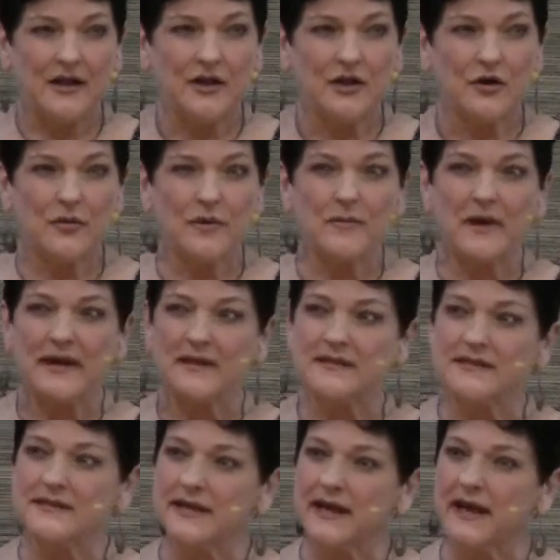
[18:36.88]
You know, we might
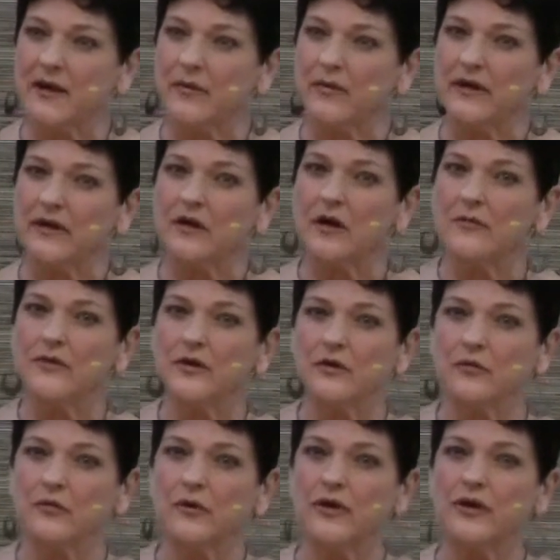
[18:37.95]
say we come here
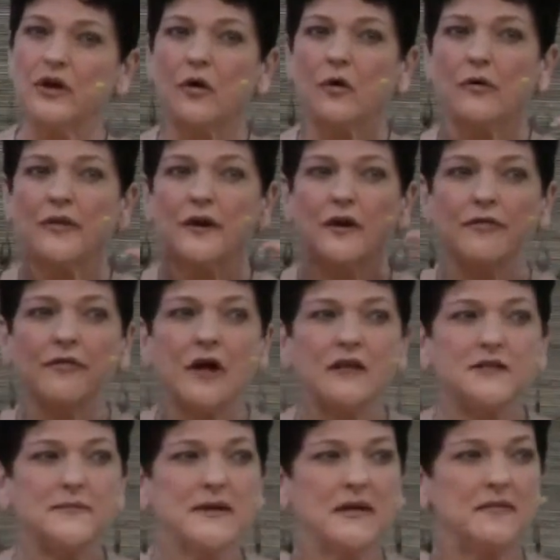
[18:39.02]
and we know that our
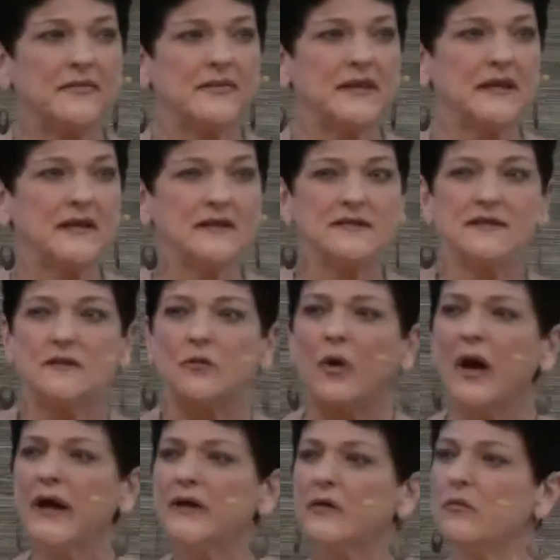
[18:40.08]
thoughts become things, and
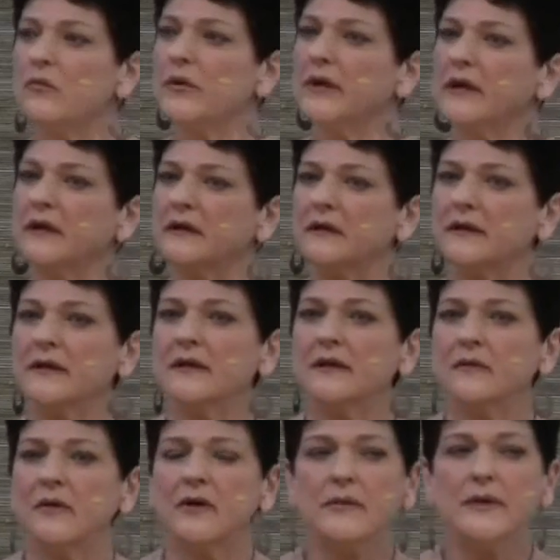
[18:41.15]
why don't we
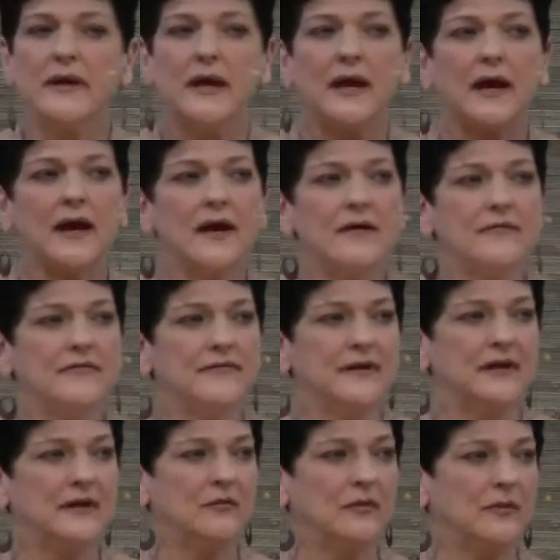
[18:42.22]
have
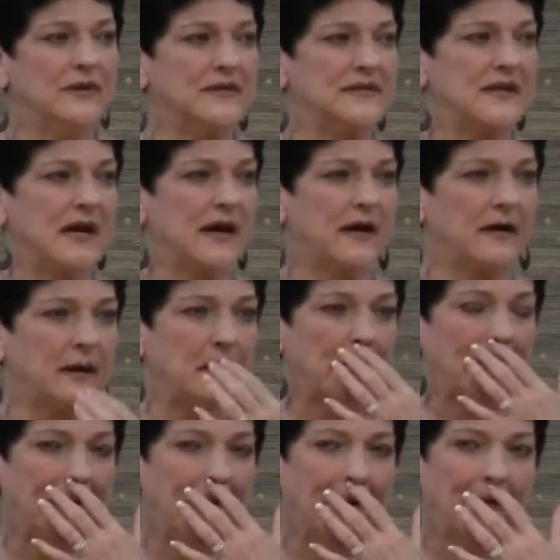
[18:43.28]
what we desire?
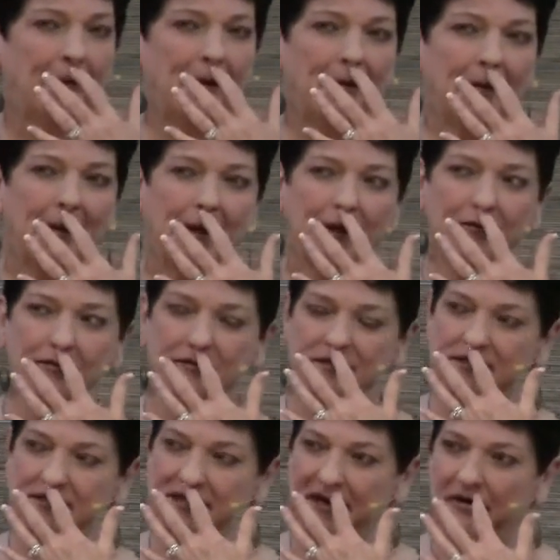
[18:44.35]
Why don't we have those
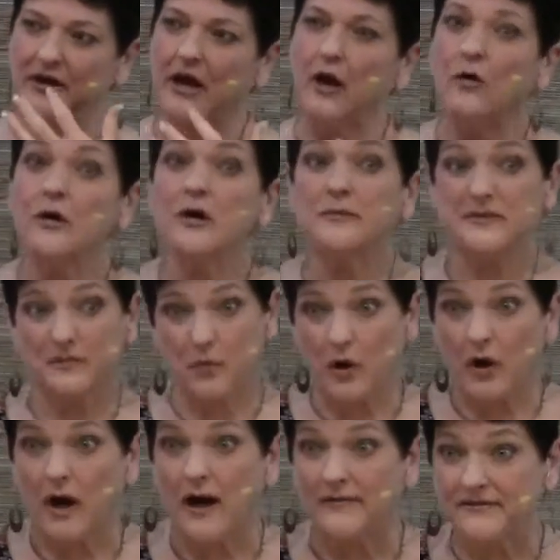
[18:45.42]
desired outcomes
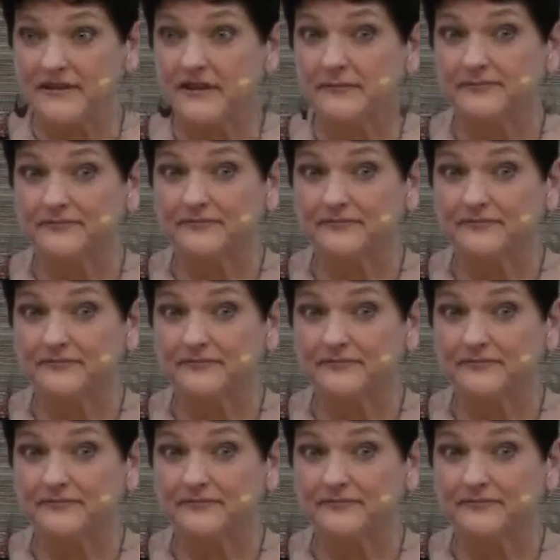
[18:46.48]
more often?